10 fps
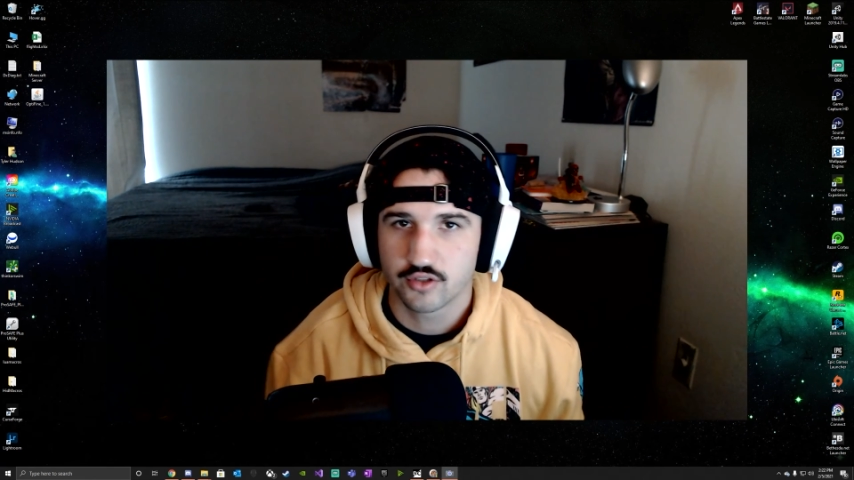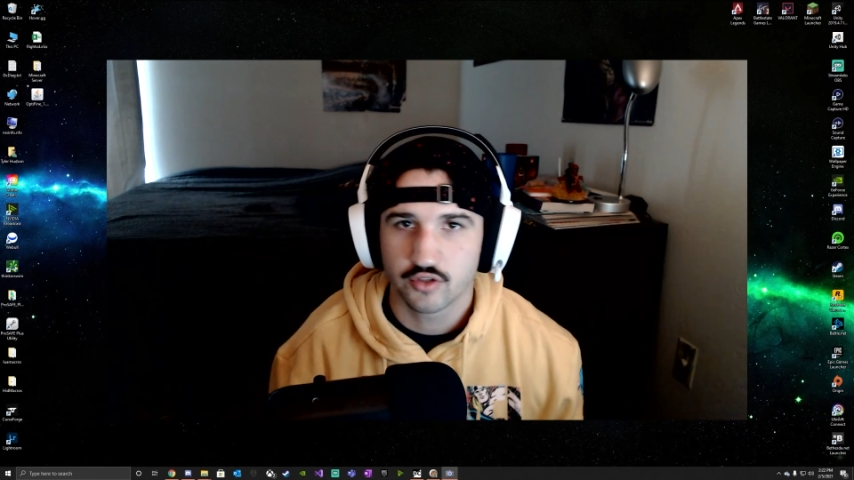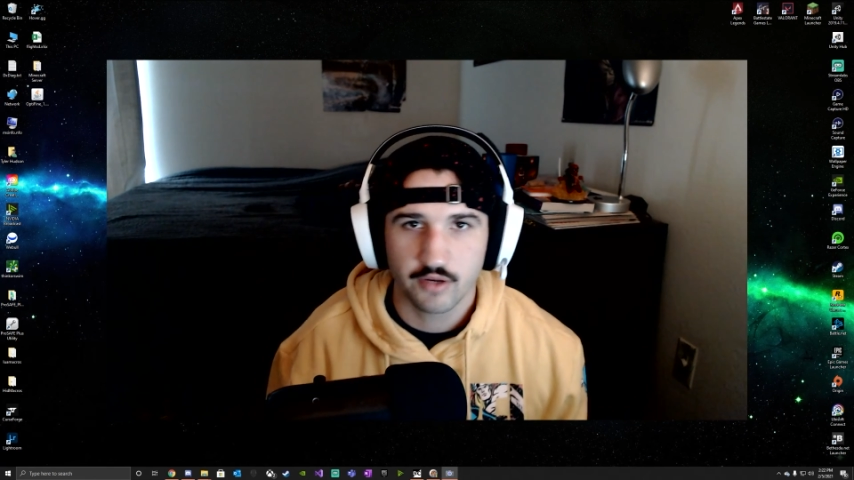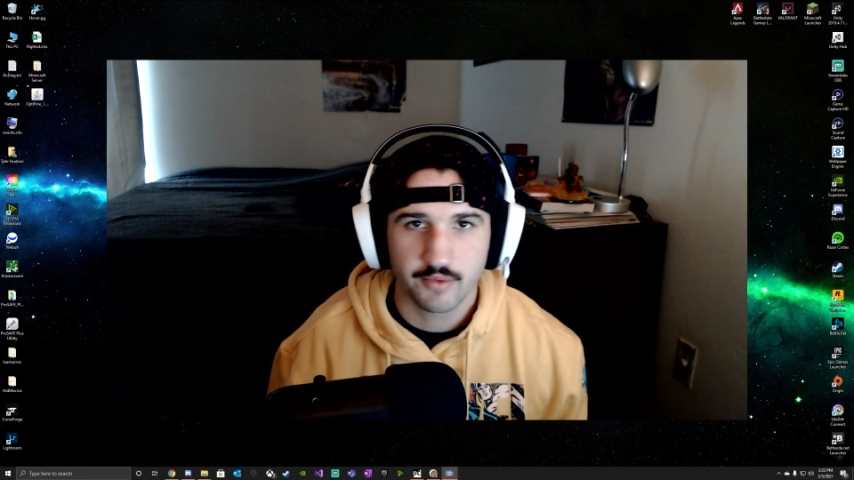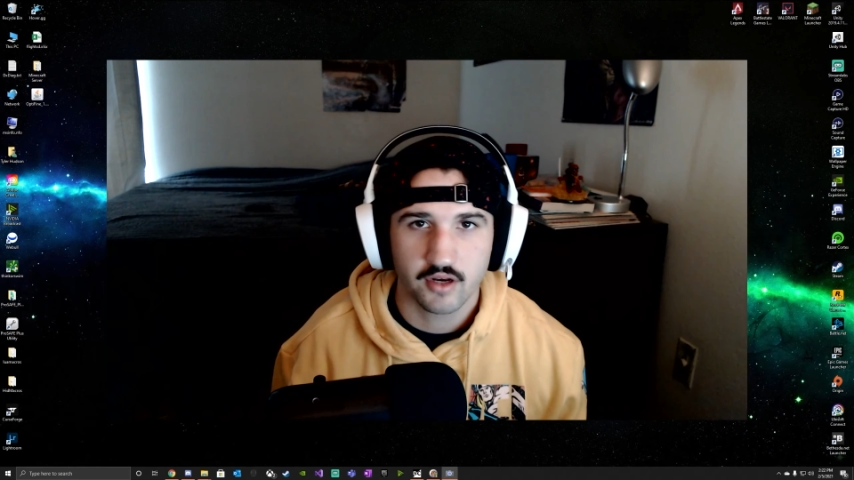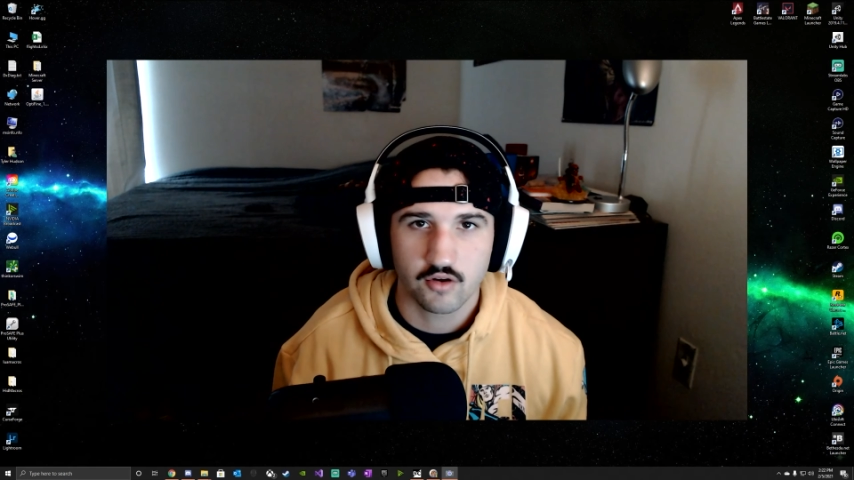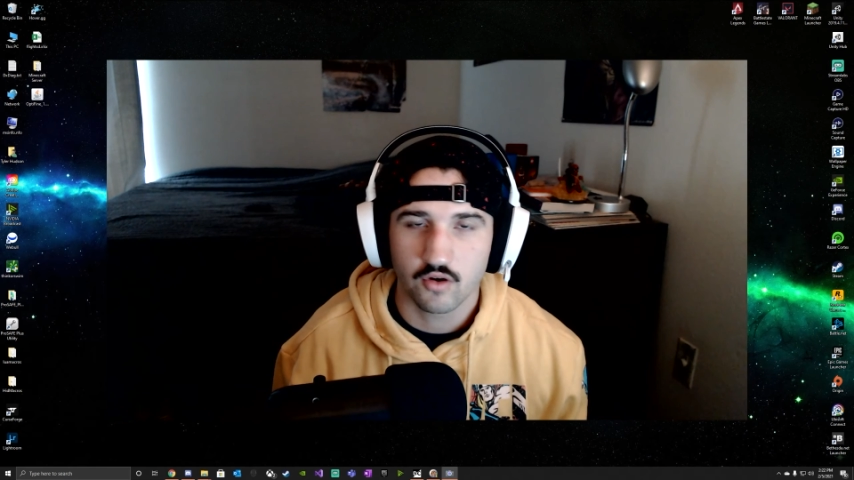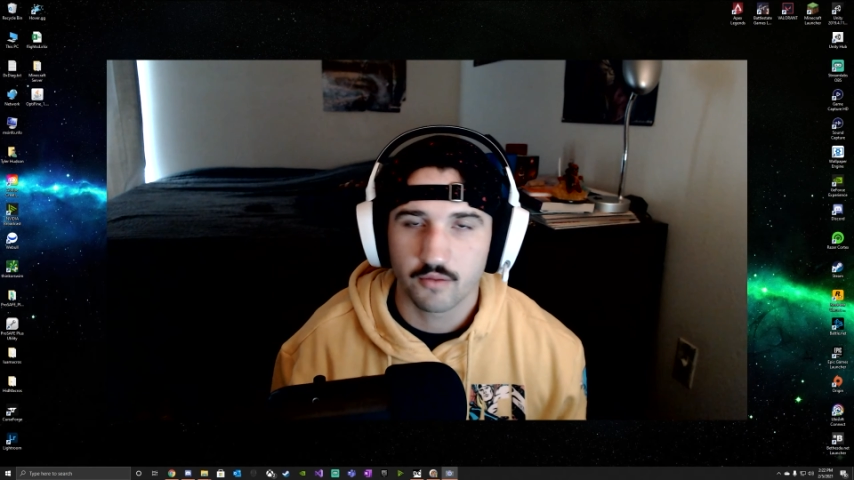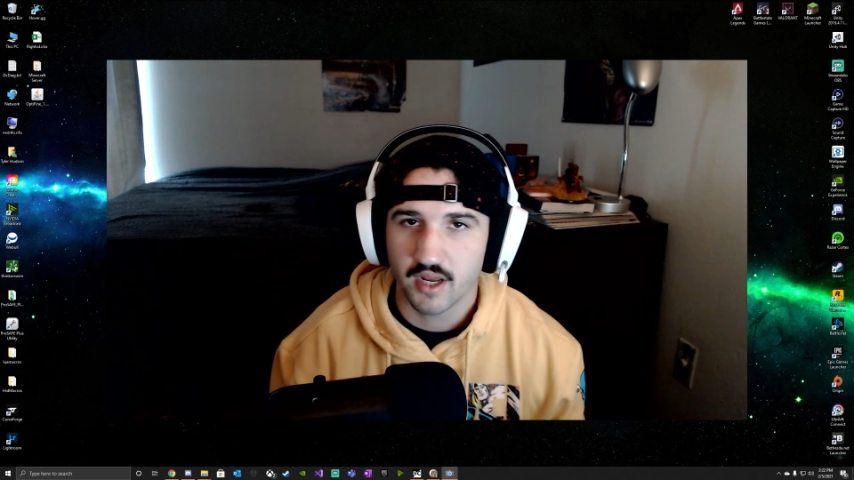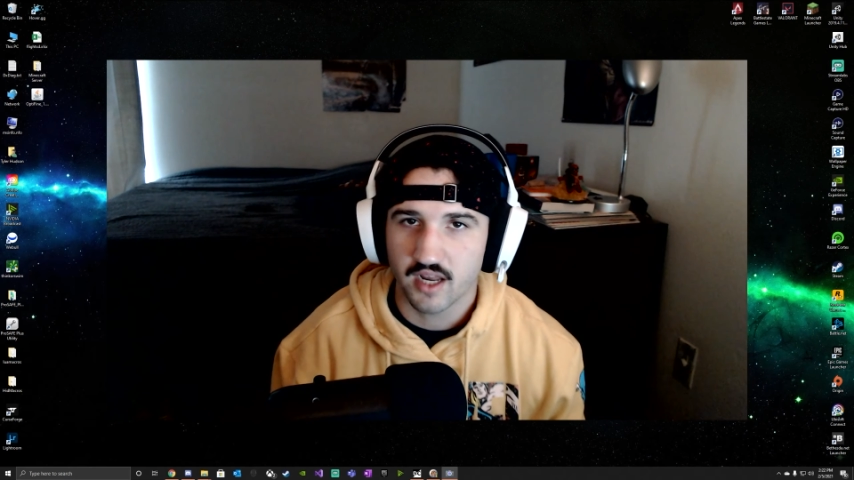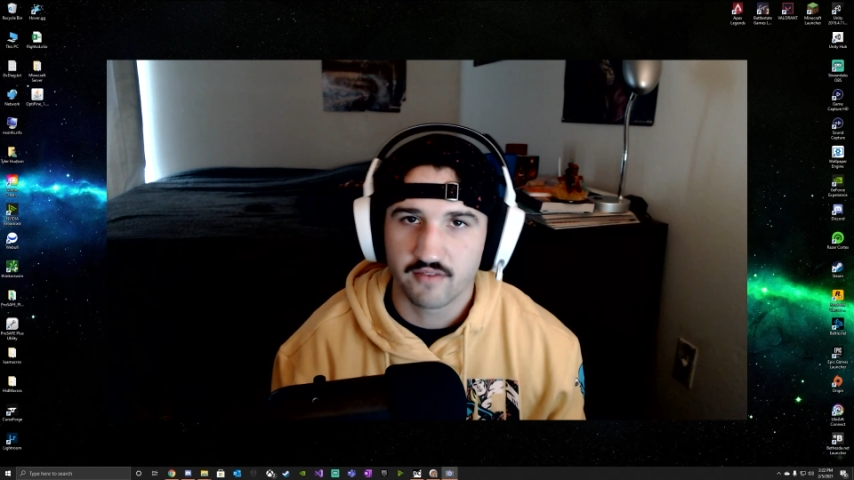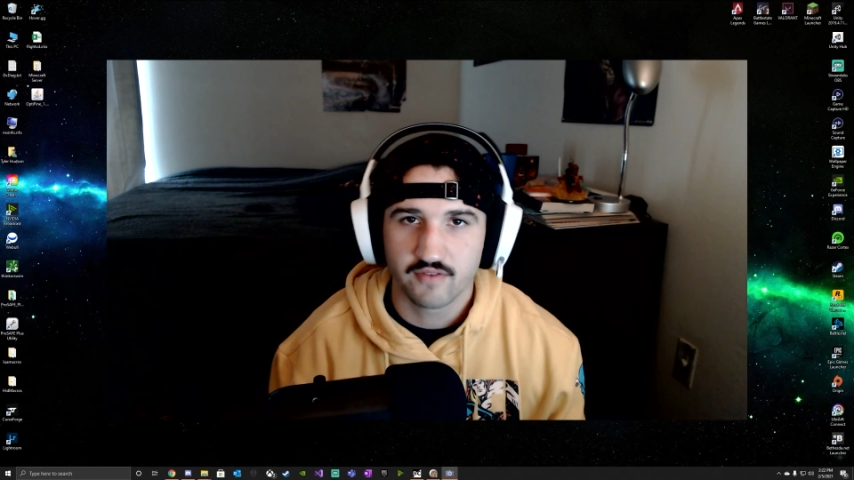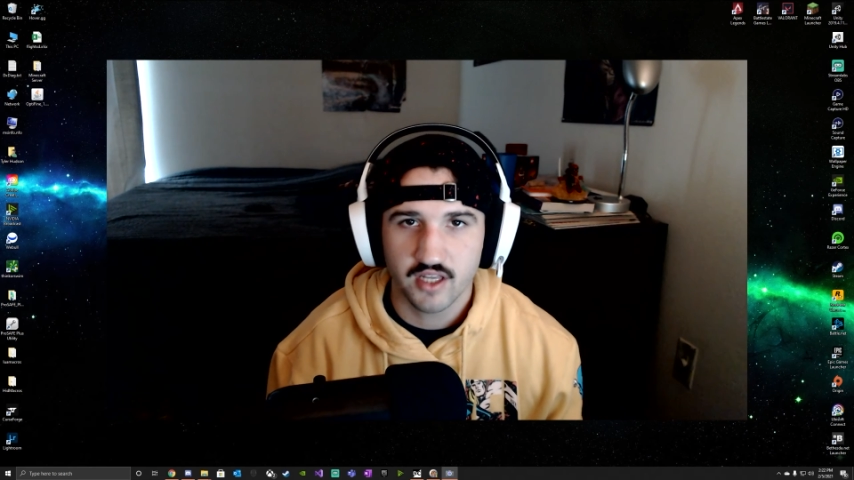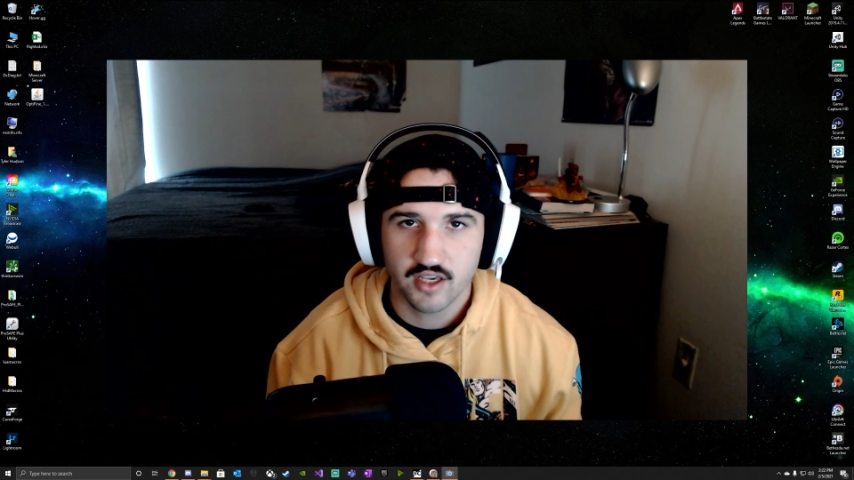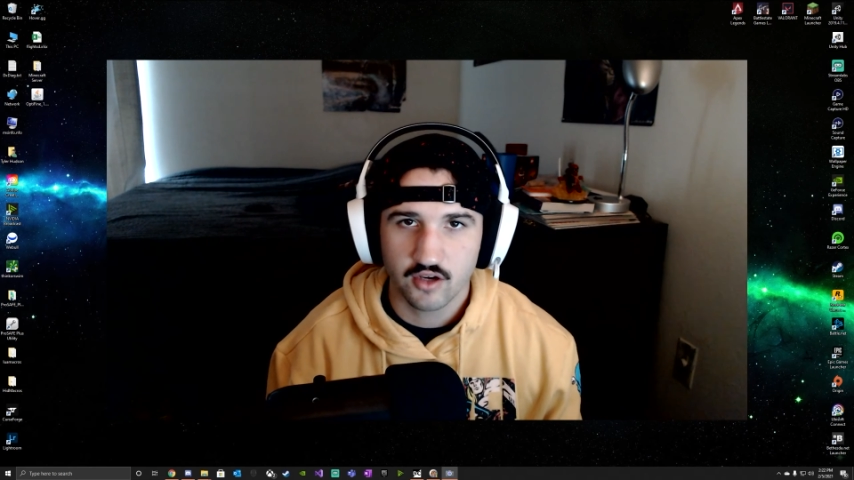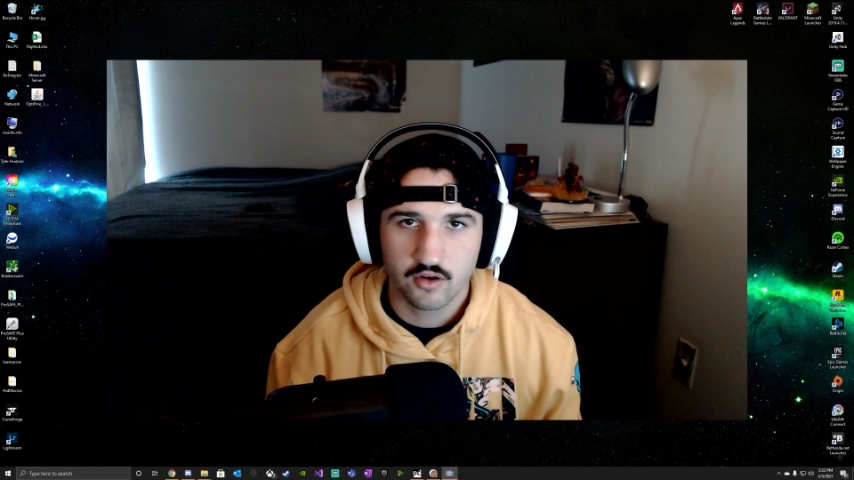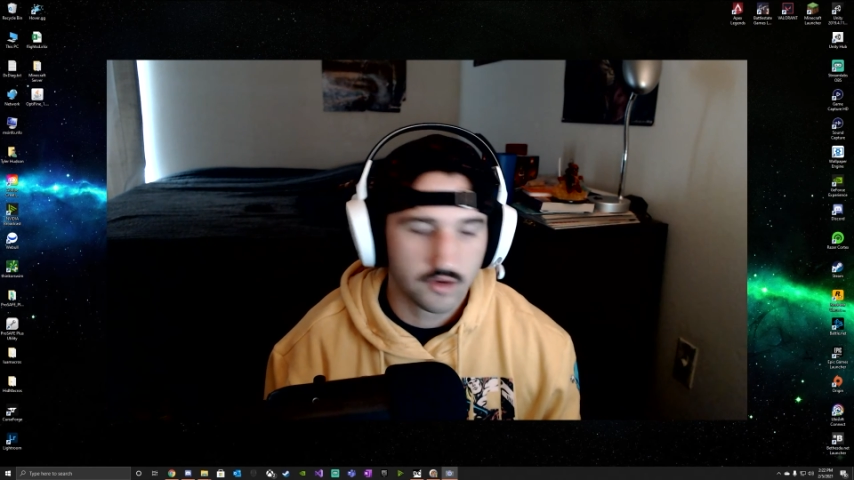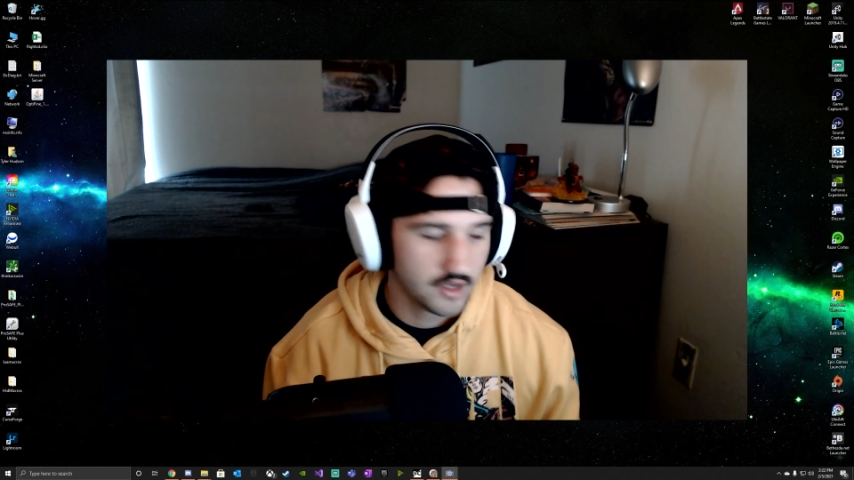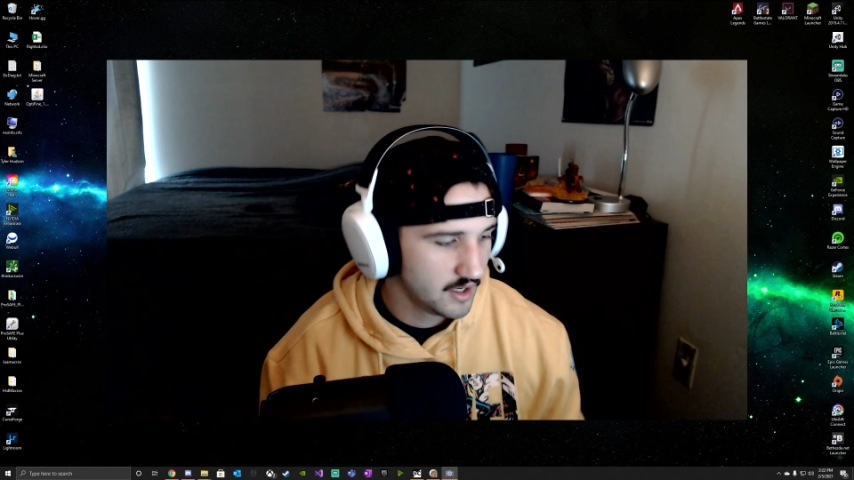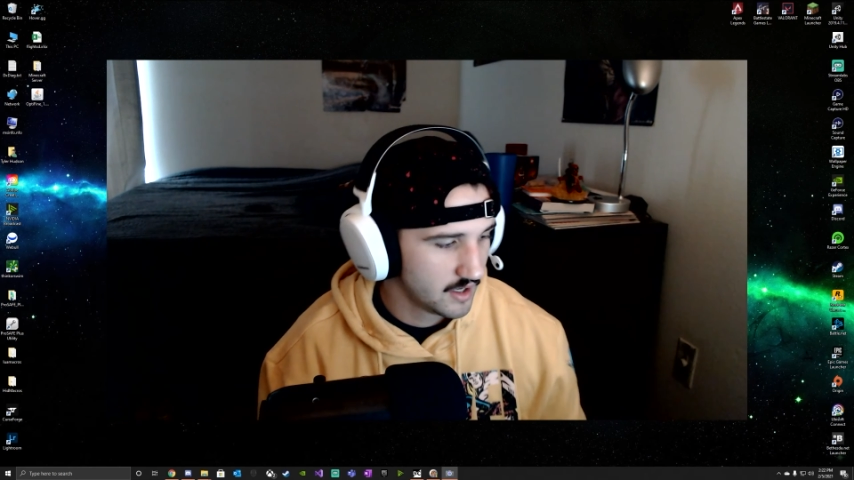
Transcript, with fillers: streaming or making a video,